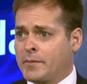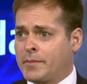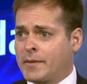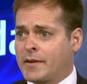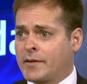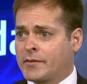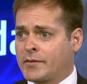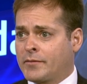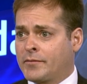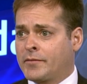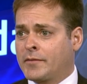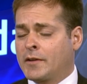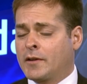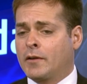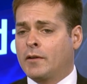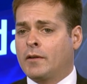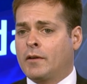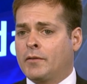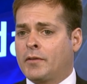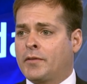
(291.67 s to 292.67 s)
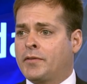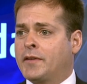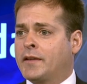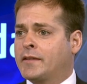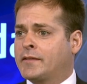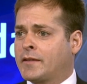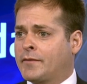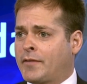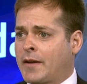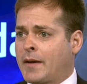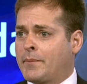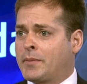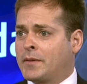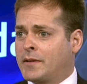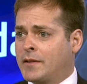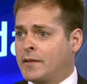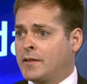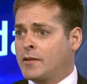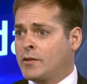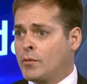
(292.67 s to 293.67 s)
because of all the things that have
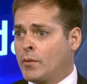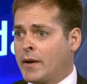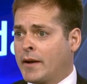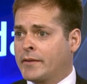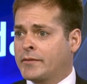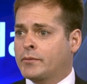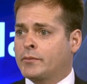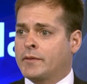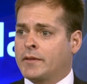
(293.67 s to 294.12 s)
happened in the U.S.